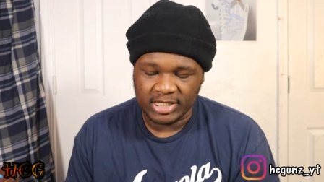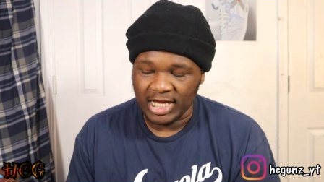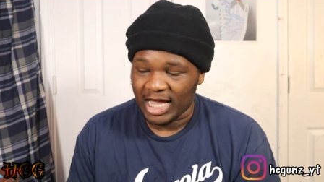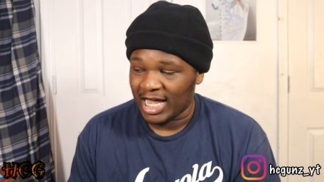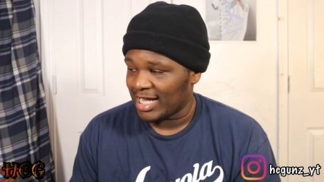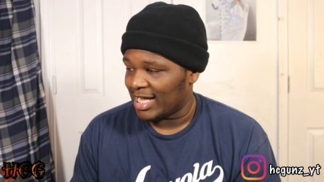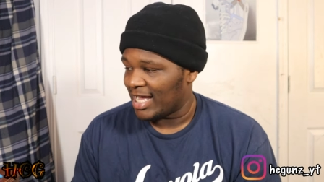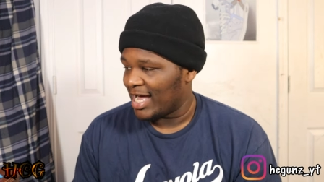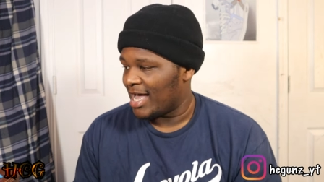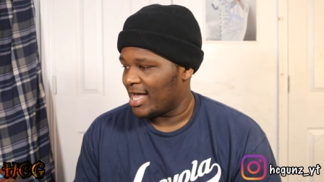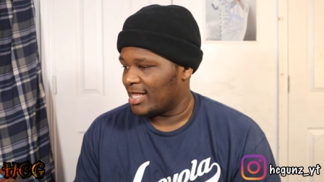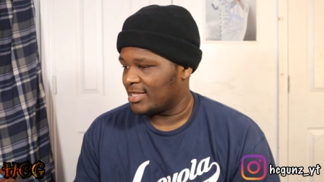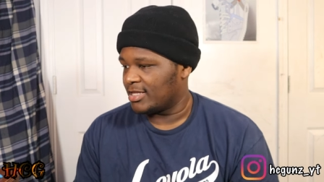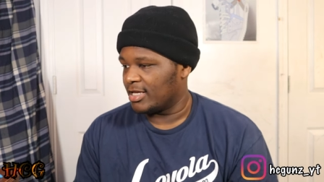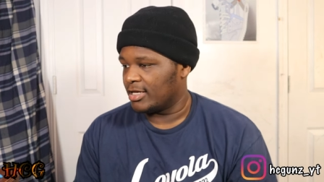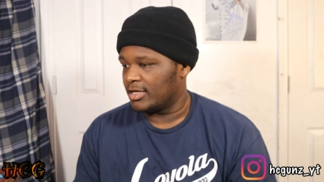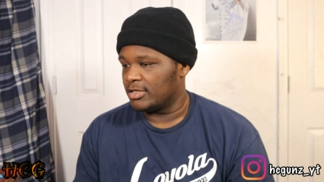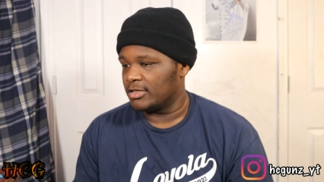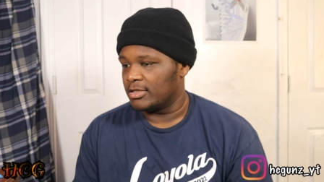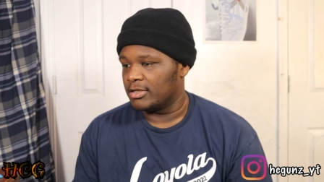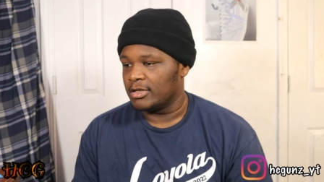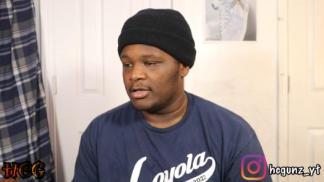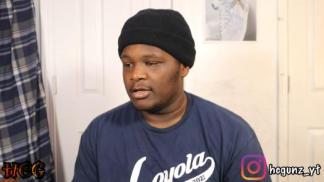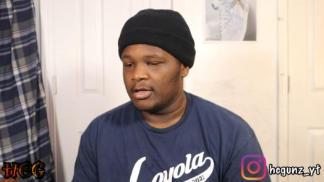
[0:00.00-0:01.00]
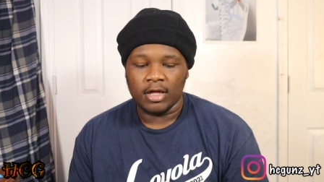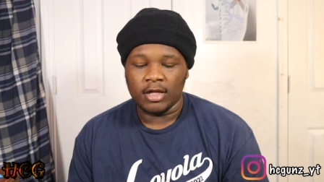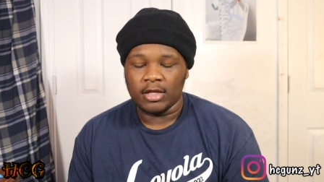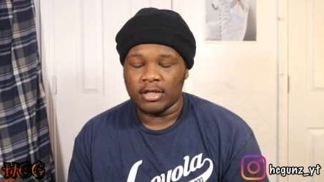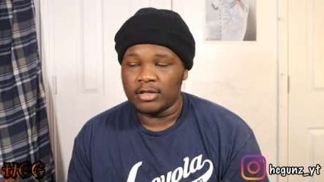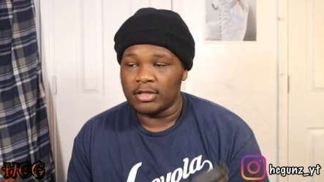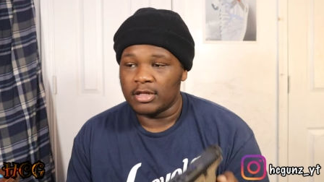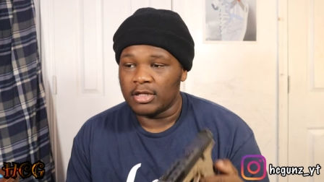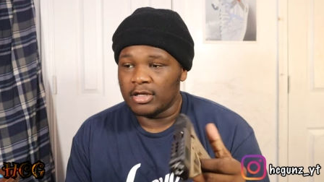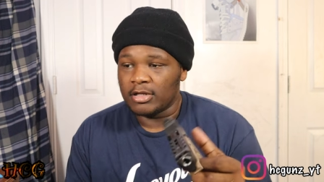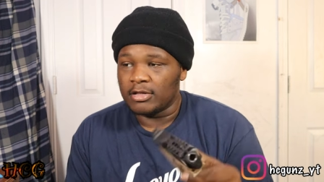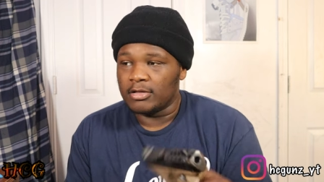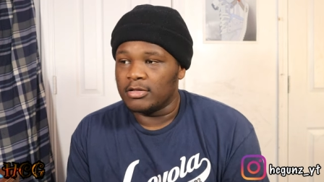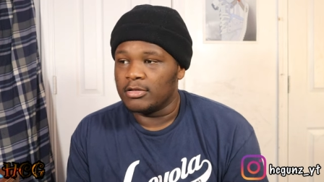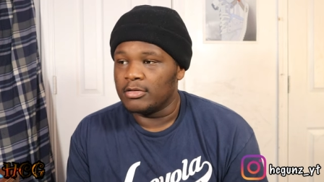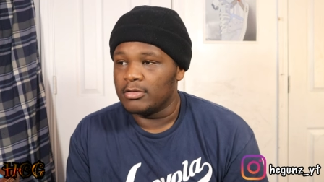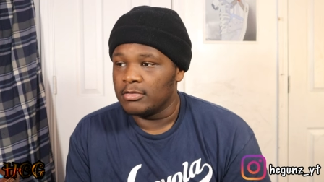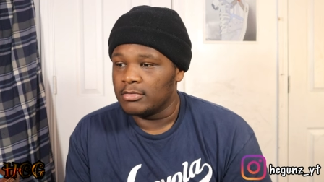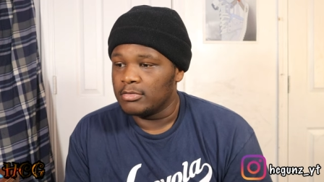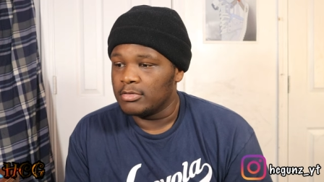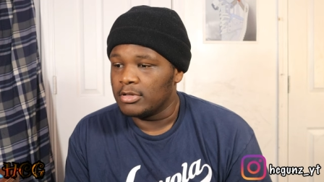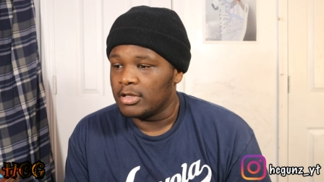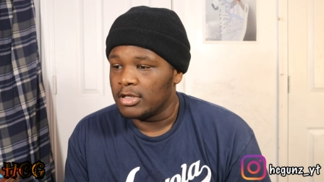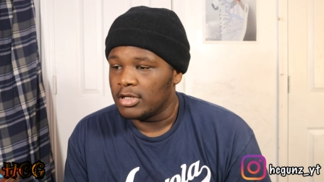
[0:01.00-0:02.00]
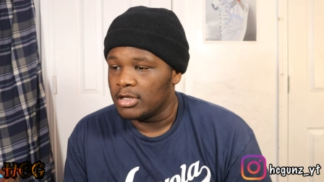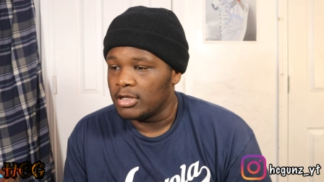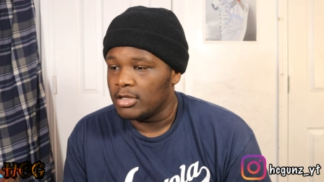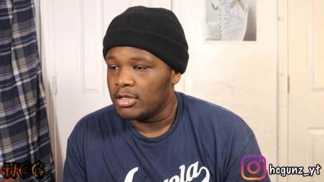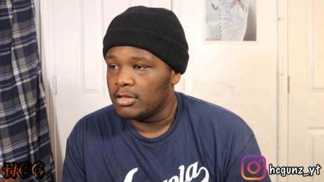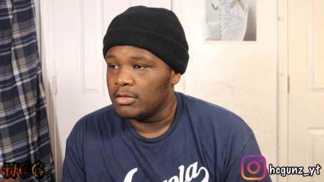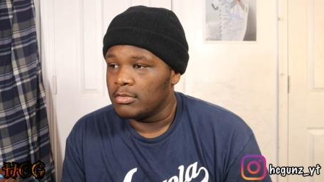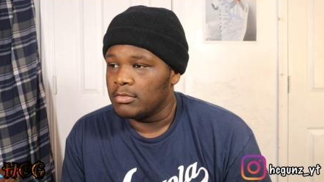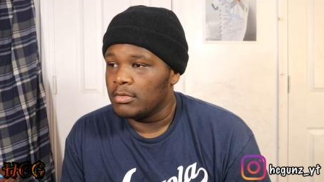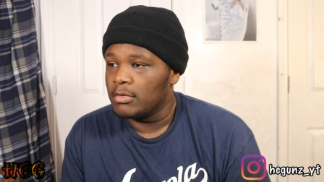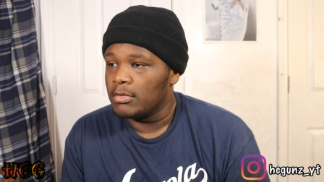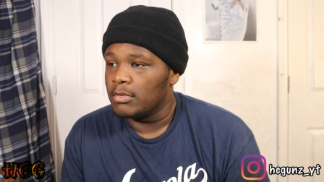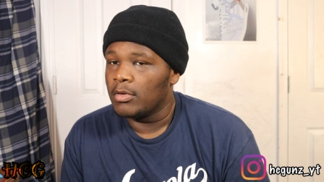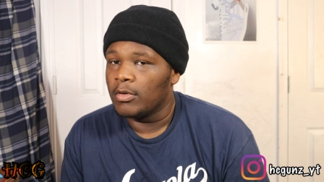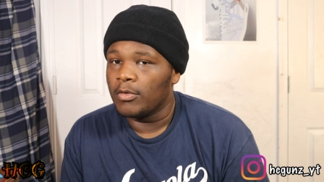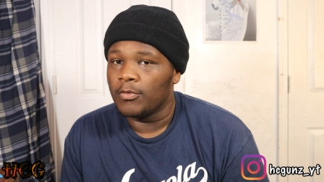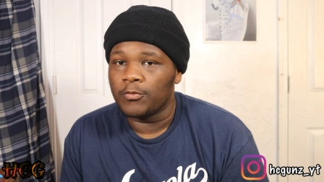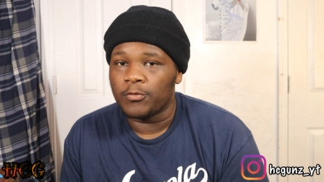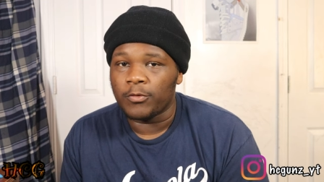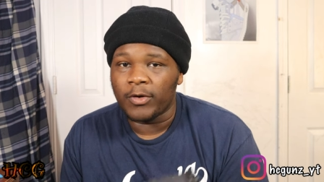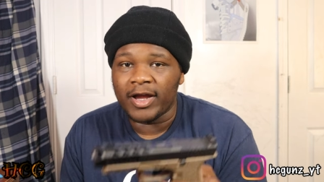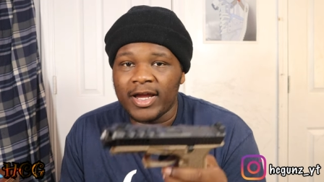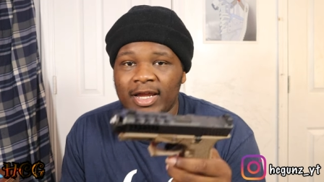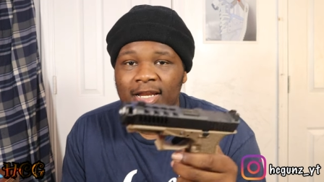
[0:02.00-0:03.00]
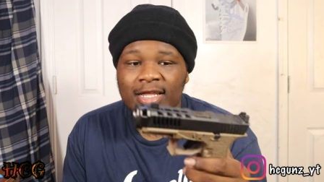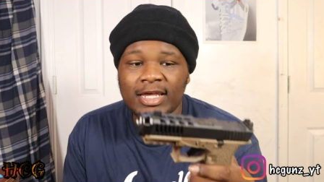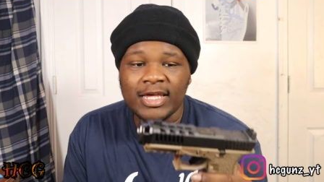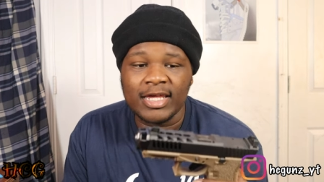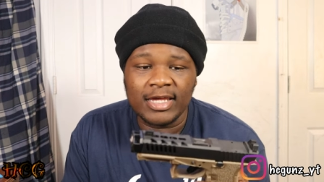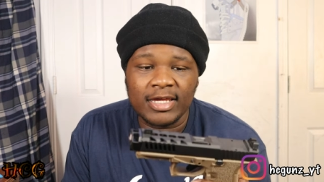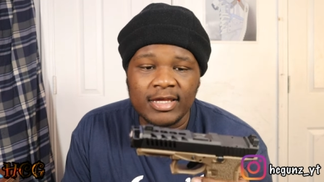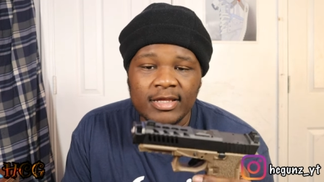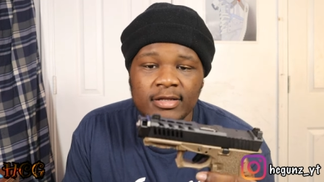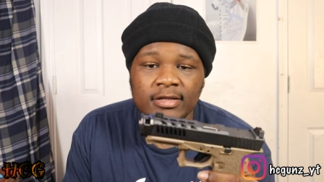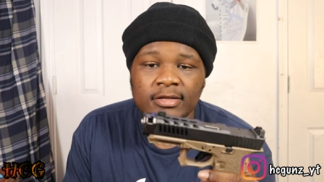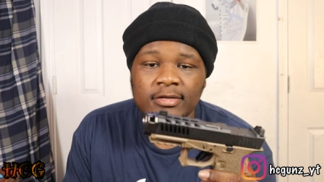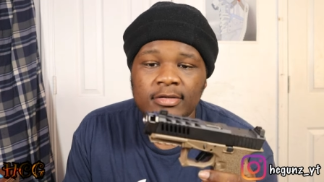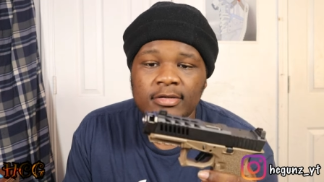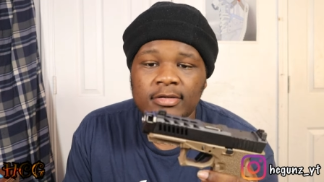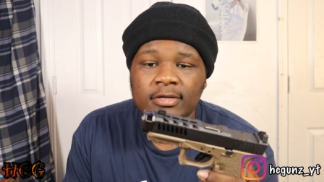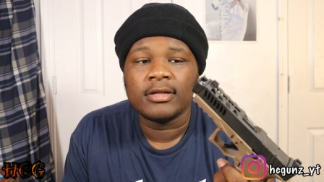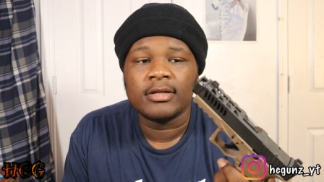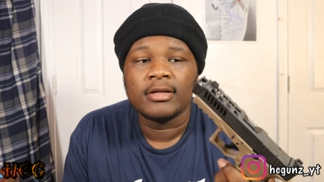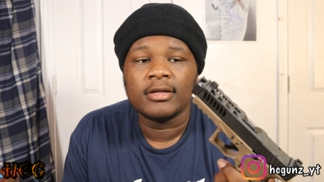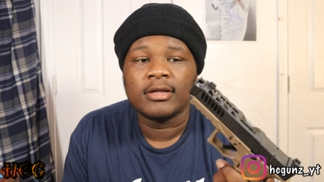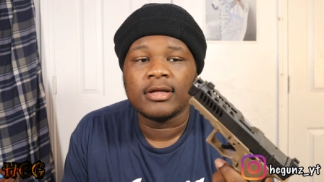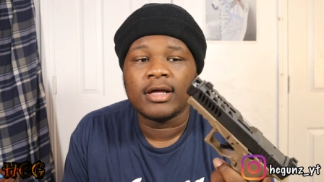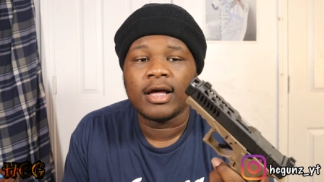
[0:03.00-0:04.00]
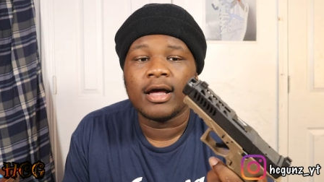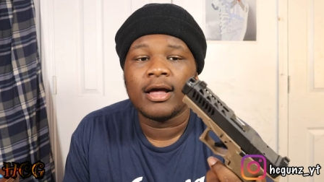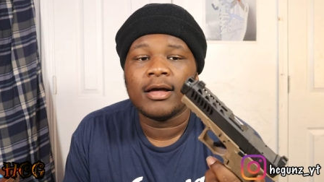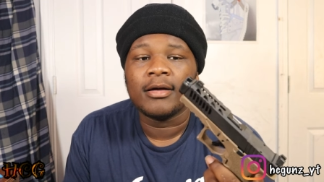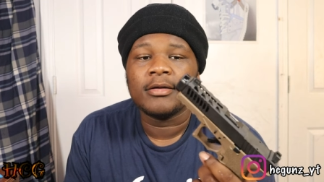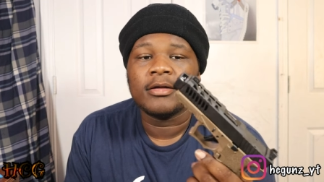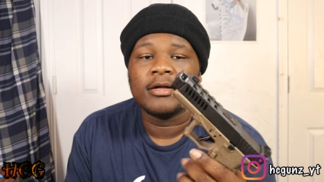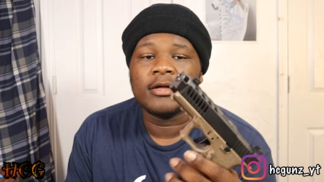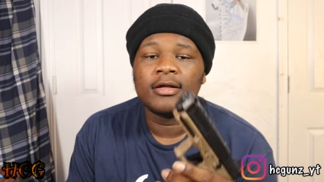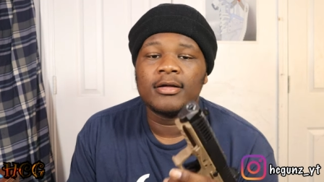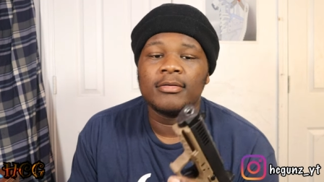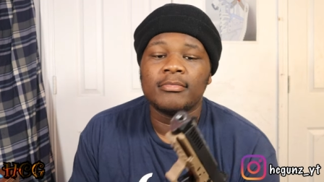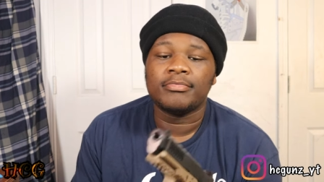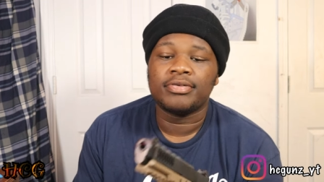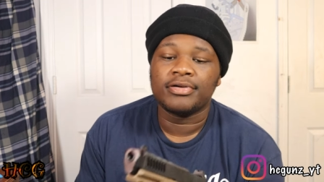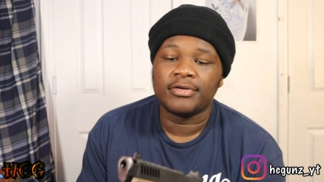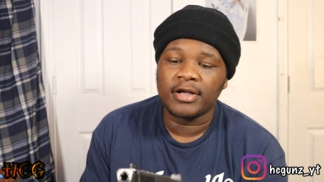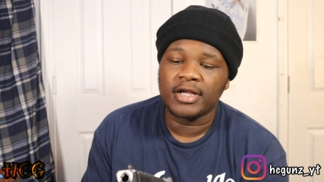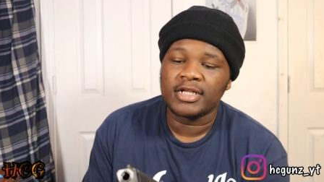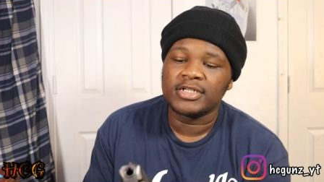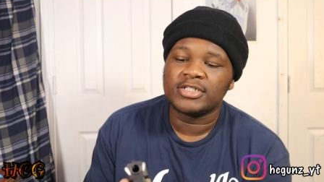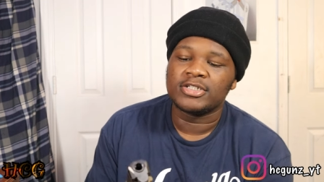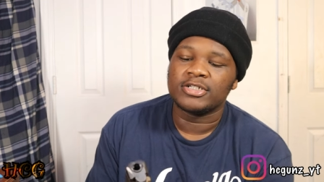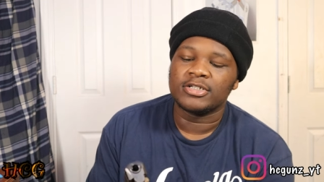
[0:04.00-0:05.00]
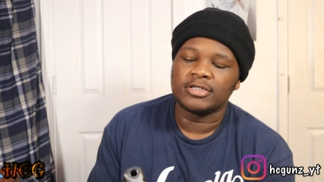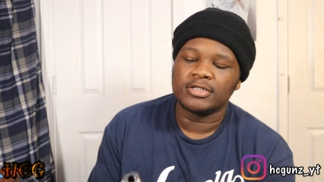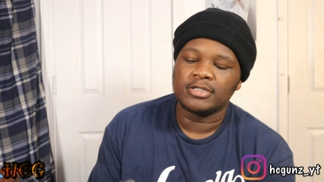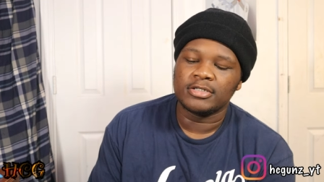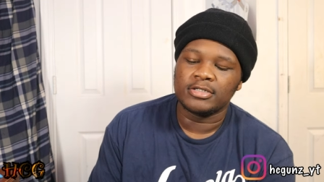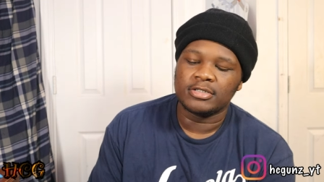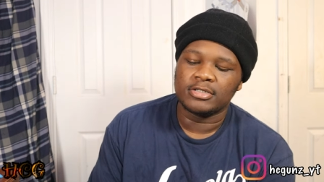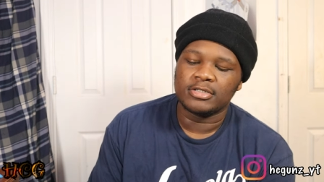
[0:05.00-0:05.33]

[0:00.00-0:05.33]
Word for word: I got the, the the Radian comp compressor.